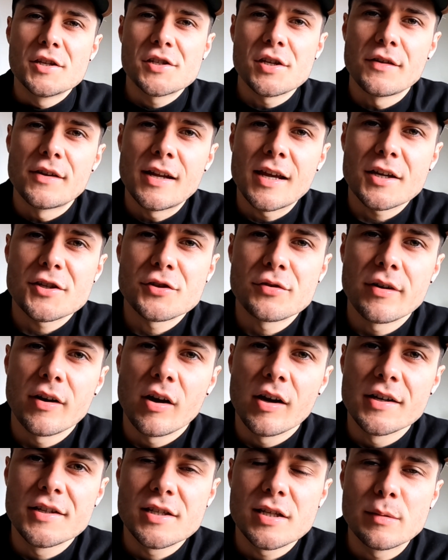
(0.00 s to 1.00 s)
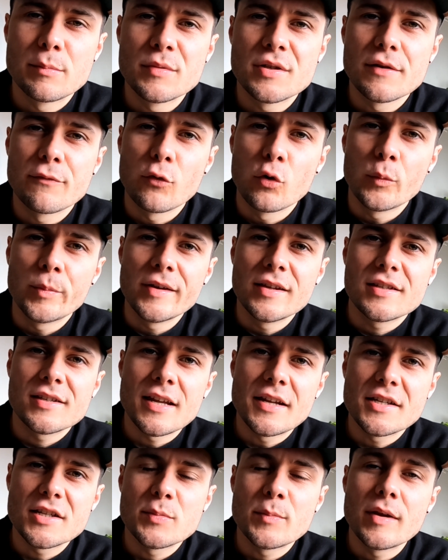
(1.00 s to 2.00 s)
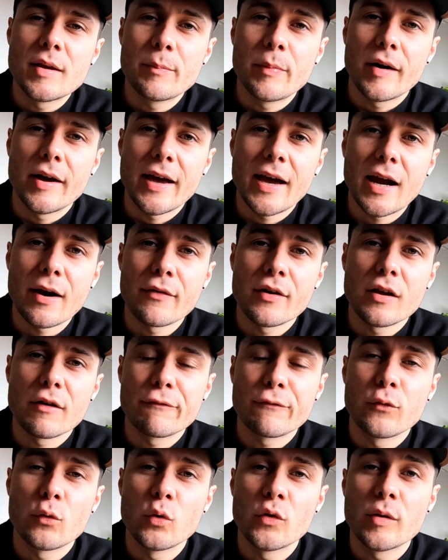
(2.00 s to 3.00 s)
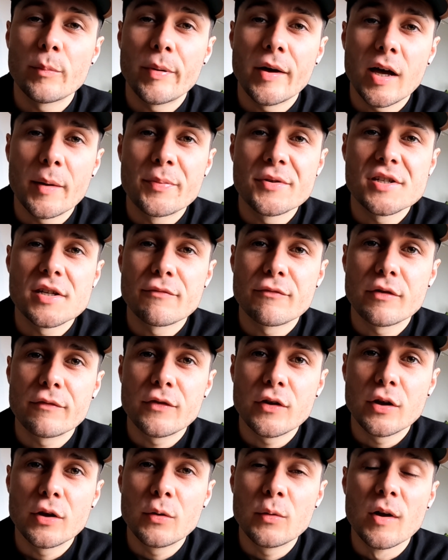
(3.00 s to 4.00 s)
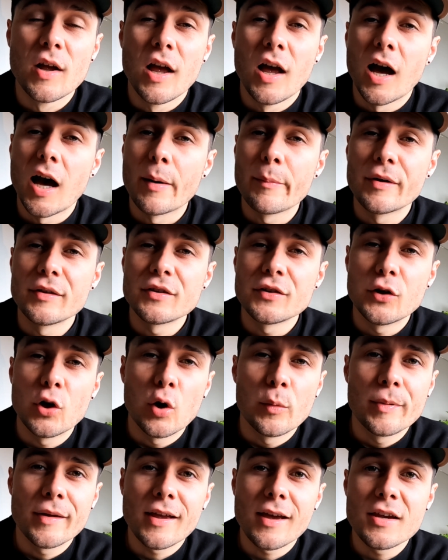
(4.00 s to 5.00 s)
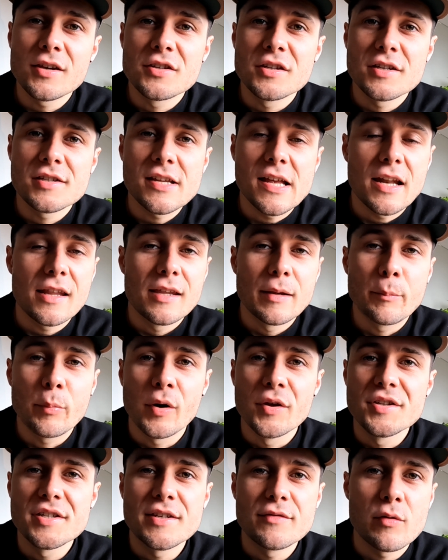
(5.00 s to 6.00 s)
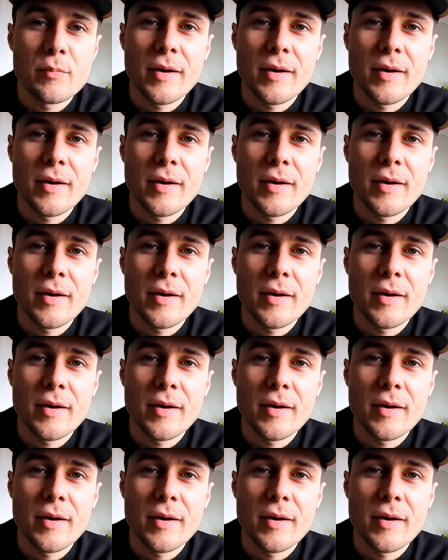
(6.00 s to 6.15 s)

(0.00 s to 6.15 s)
The next 3 items have all been sent to me by Harrier for the purpose of review. I'm under no obligation to say anything positive